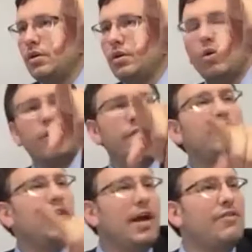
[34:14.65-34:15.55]
Or if
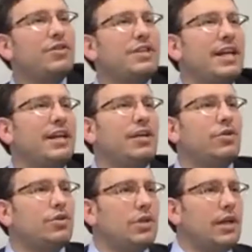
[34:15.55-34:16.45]
you're ever standing and you
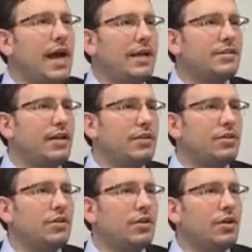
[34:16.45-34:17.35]
see an accident,
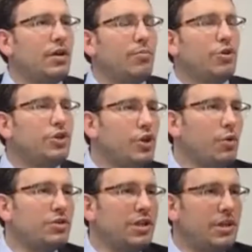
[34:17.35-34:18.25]
but you
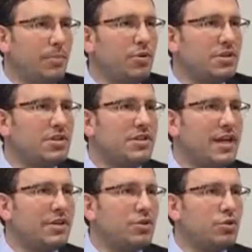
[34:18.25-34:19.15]
don't see it, the person's
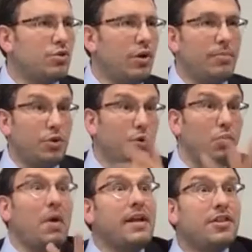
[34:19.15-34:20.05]
next to you saw it, but you were
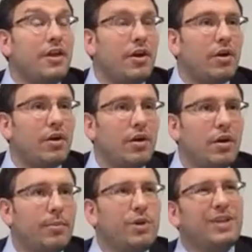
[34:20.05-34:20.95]
right there,
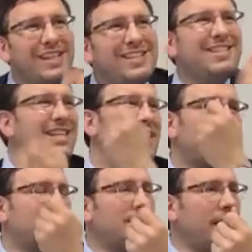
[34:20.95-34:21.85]
but you didn't see
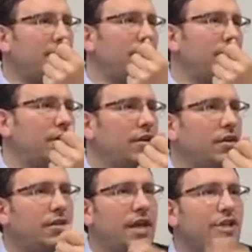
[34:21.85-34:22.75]
that second.
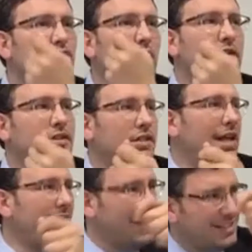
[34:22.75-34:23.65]
They saw
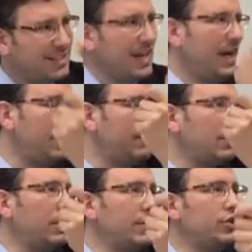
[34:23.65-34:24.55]
that second of the
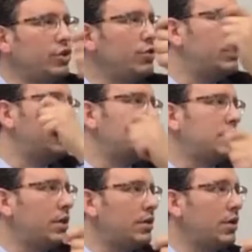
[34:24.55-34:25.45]
collision, you didn't
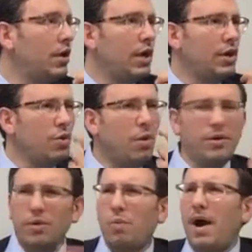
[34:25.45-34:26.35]
see it. You
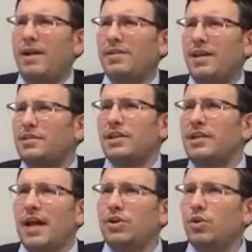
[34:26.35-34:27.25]
wonder, why did they see it,
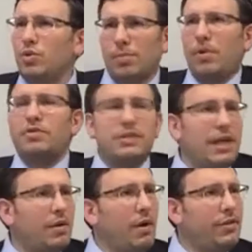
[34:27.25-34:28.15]
not you? You're both
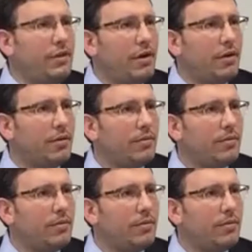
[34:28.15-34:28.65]
standing right there.